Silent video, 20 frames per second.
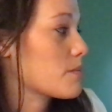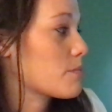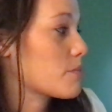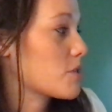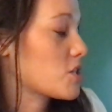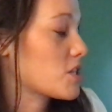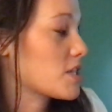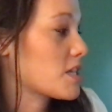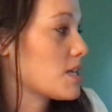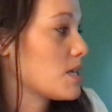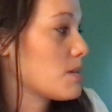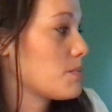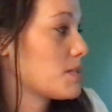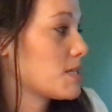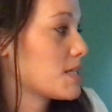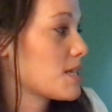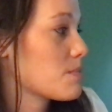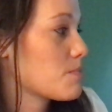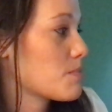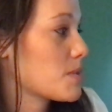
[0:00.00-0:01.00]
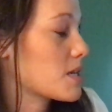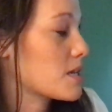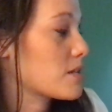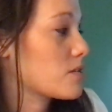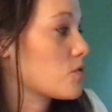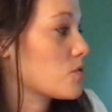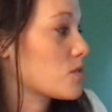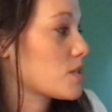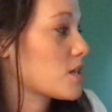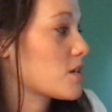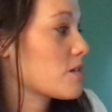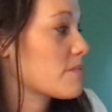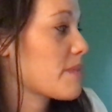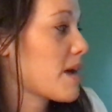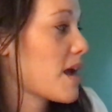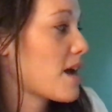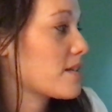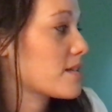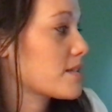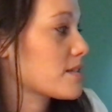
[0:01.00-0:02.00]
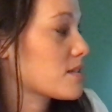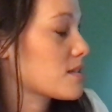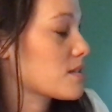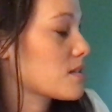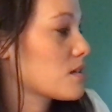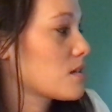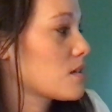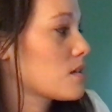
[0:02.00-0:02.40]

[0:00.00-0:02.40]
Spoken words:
but she keeps tipping and losing her balance.